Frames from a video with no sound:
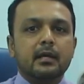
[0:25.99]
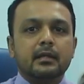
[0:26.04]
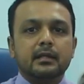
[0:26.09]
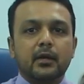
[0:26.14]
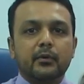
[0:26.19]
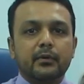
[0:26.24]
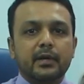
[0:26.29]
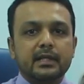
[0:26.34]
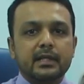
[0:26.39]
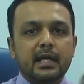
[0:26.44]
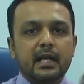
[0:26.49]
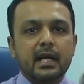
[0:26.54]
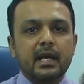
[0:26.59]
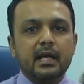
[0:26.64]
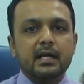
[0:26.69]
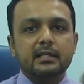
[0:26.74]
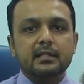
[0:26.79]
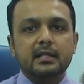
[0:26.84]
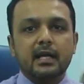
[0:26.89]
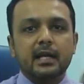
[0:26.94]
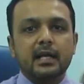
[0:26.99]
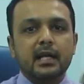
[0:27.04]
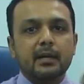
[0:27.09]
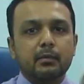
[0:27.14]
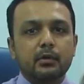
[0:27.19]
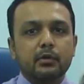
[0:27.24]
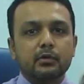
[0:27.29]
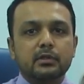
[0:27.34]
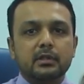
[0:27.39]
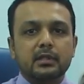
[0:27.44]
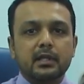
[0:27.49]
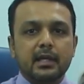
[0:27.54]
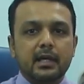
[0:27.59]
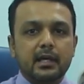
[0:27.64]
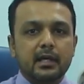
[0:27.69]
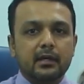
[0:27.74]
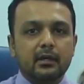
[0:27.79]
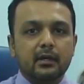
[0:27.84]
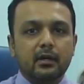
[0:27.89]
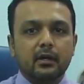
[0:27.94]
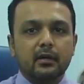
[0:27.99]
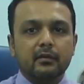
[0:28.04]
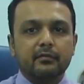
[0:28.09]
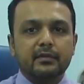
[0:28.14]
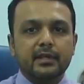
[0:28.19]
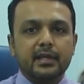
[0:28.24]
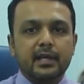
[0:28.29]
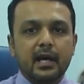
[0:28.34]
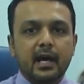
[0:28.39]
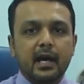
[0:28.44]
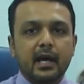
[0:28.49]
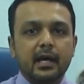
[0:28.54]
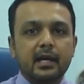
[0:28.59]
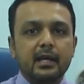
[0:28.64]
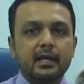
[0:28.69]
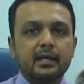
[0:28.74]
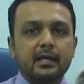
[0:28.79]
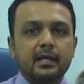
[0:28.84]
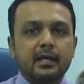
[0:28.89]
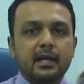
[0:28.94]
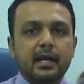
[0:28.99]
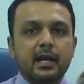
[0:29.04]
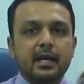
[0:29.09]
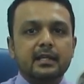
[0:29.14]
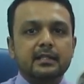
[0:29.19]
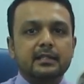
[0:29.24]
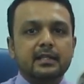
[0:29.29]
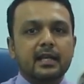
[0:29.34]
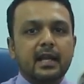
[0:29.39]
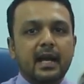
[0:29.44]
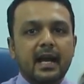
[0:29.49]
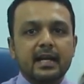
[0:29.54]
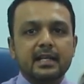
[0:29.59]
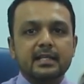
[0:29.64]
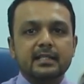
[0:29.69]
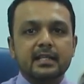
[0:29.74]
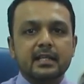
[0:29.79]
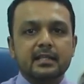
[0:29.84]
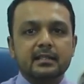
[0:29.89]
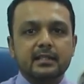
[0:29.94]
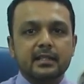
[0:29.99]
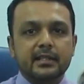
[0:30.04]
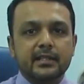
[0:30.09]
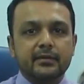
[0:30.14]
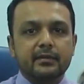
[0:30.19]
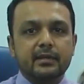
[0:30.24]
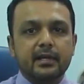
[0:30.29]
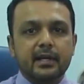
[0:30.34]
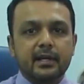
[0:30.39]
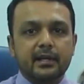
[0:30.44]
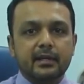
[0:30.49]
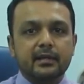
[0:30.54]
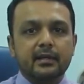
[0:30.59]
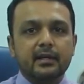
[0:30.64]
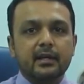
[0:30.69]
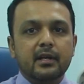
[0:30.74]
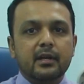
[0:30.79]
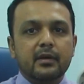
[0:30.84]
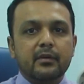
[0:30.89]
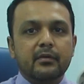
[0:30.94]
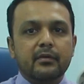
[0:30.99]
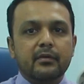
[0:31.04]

Now retina is the innermost layer of the eye. It is the light sensitive layer.